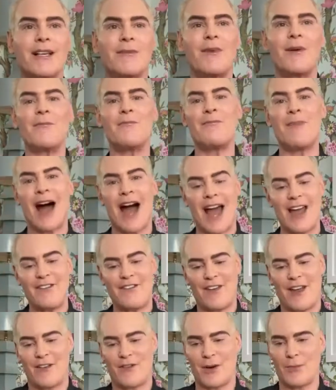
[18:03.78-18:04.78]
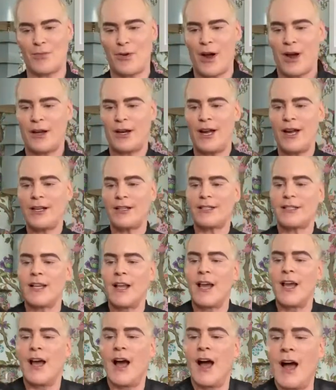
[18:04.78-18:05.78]
some of my favorite products.
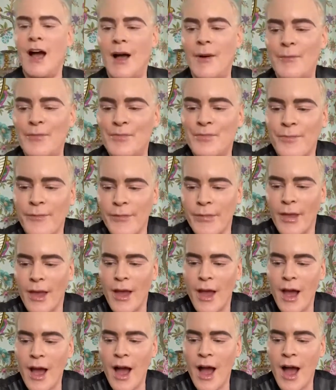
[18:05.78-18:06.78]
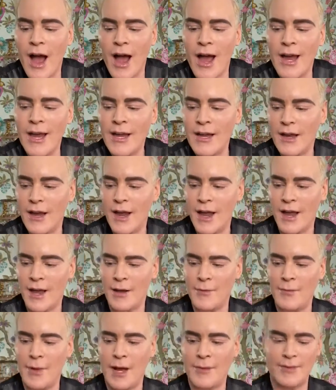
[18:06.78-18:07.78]
I
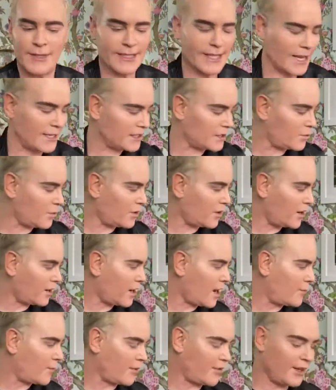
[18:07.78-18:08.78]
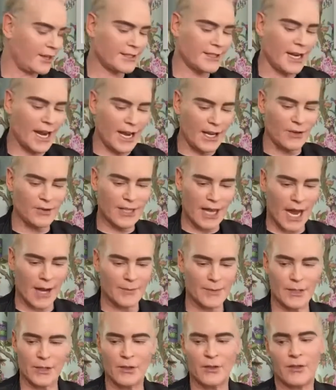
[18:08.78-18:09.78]
am obsessed with a couple things that I use
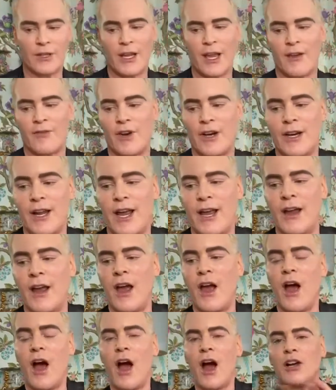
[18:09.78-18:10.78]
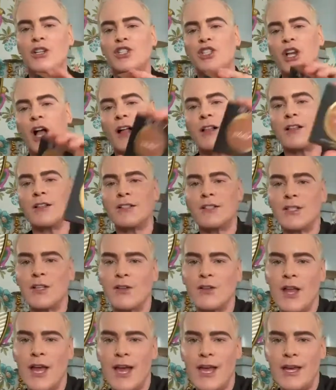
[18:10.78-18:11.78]
absolutely every day. Our Chocolate
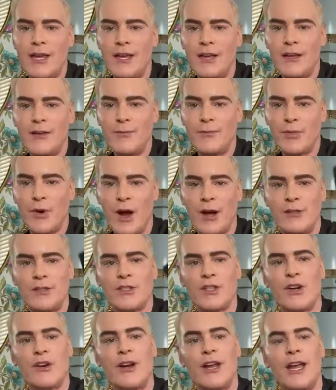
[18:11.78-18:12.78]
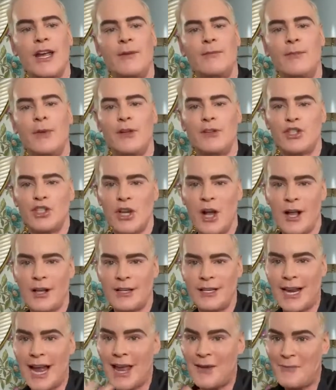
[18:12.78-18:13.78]
Soleil bronzer in milk
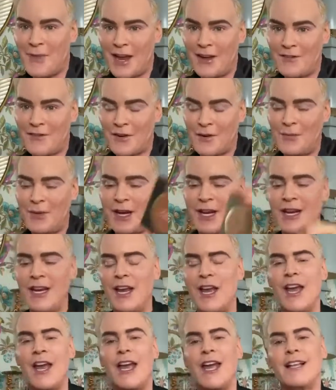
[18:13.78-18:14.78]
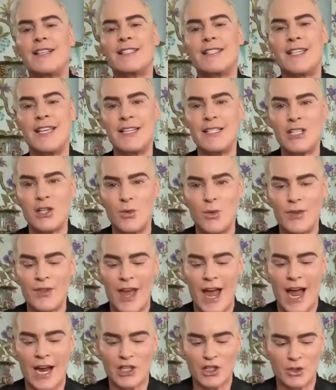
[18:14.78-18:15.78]
chocolate I made for me. It's tinted with
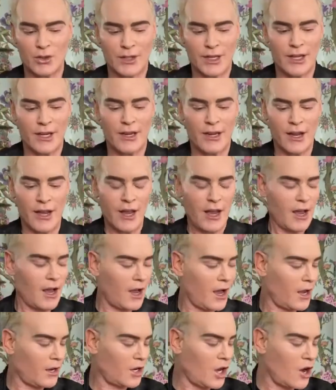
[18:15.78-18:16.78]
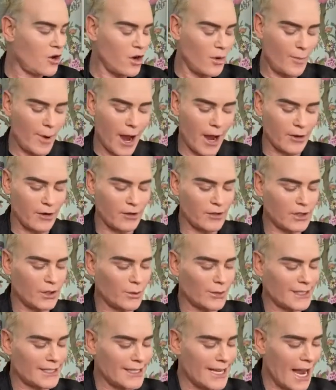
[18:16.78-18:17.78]
actually cocoa powder,
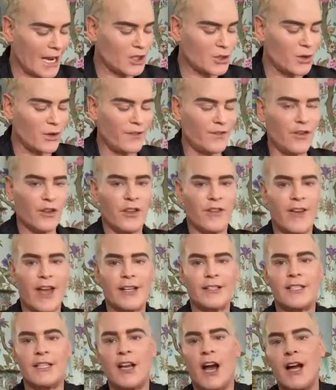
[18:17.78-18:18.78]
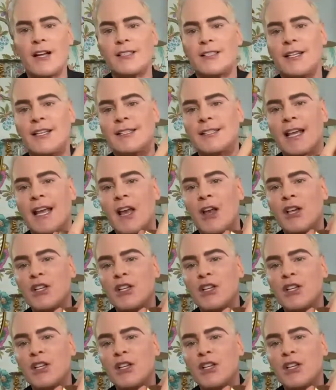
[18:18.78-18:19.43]
so it's natural, full of antioxidants,